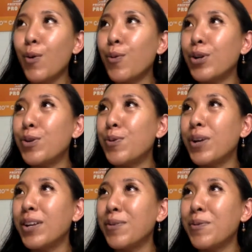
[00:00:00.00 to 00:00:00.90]

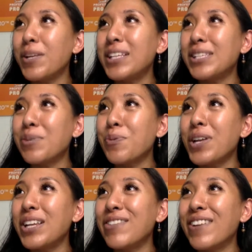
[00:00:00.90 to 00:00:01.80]
what is the
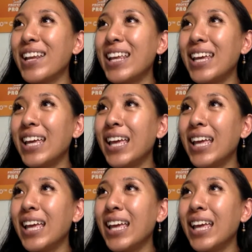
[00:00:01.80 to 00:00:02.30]
word already?